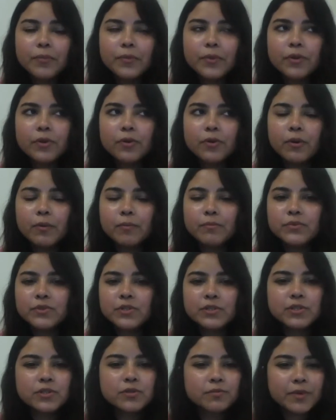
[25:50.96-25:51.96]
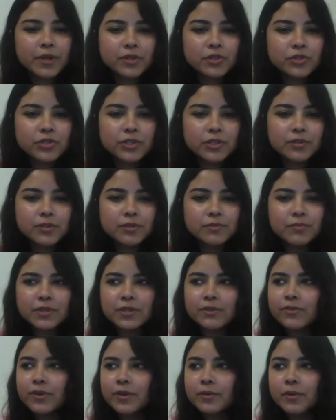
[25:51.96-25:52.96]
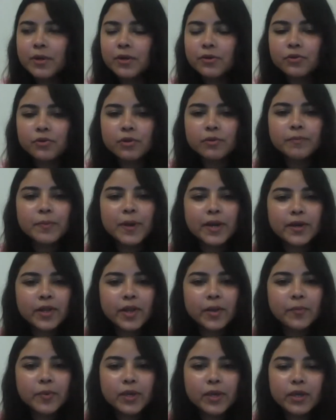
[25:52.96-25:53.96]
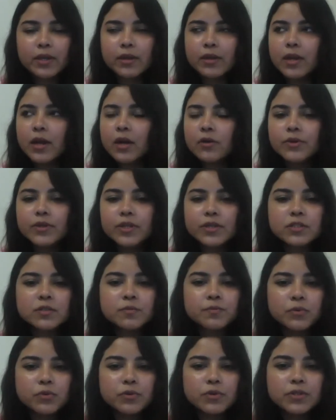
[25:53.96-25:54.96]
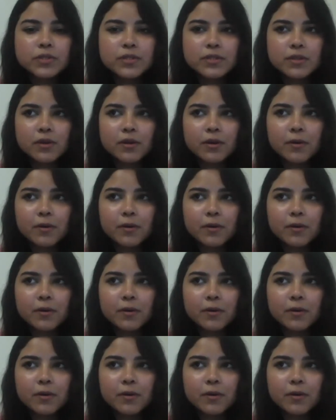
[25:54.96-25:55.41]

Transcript: you know, just to mention briefly about, you know, the pandemic and how it exposed